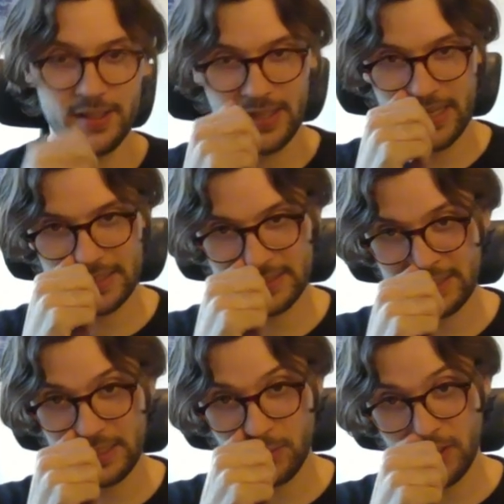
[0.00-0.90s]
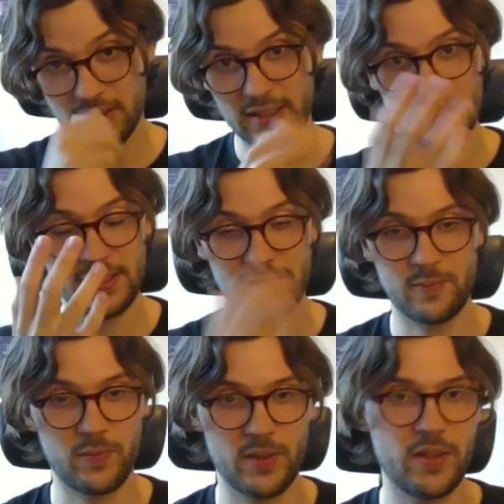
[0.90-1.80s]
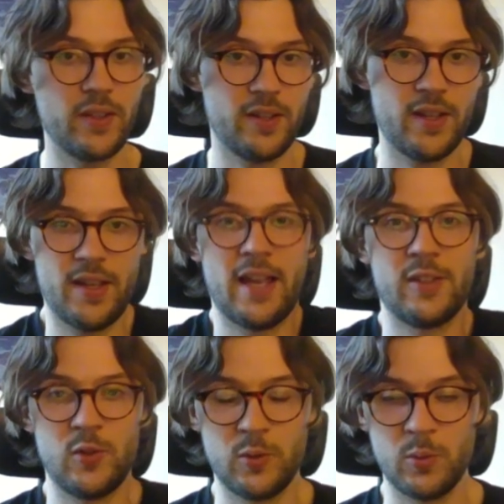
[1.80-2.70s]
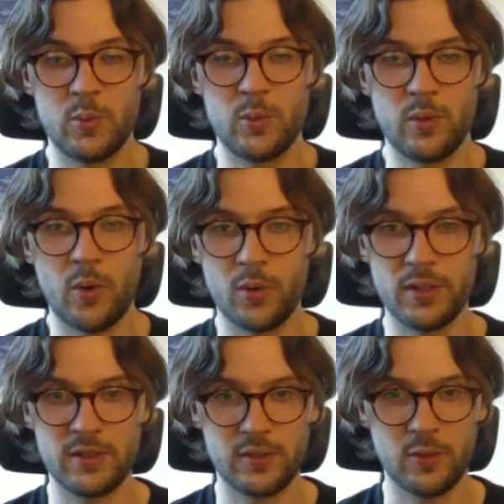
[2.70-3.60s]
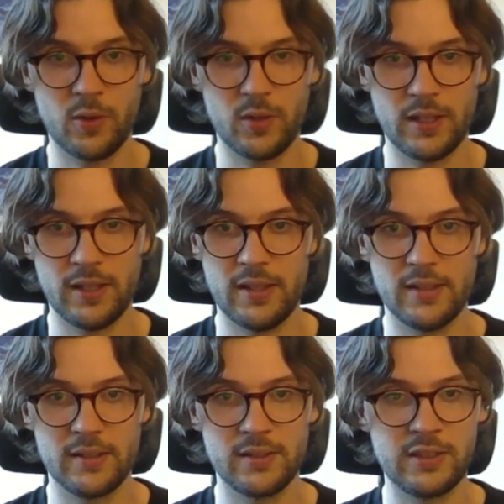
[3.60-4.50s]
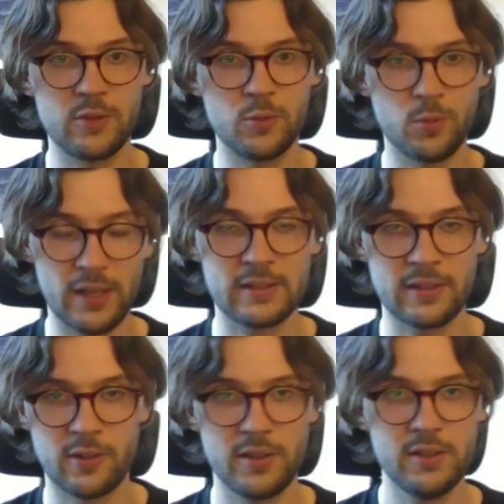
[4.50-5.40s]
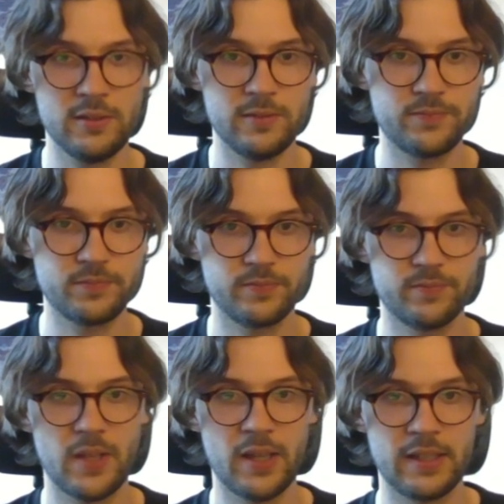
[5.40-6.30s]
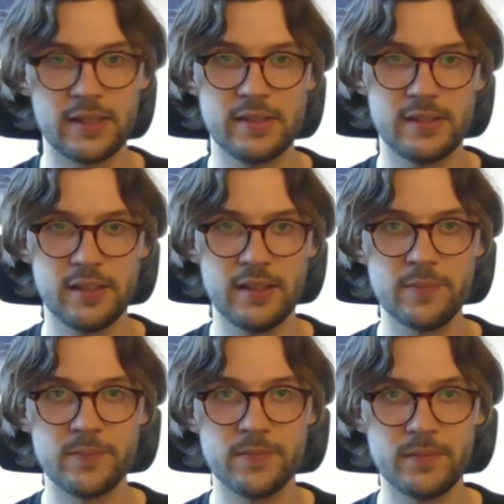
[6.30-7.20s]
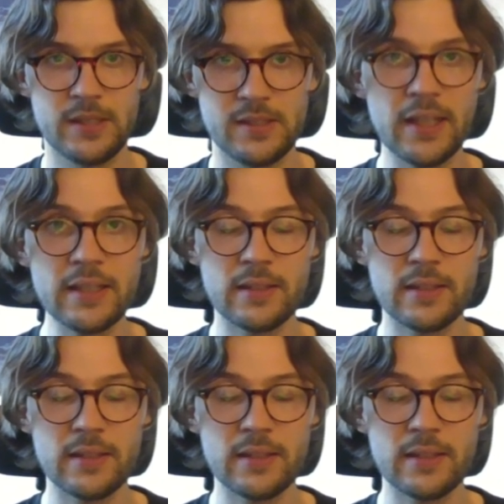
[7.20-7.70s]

Kira is, as you already saw, a great card against this deck.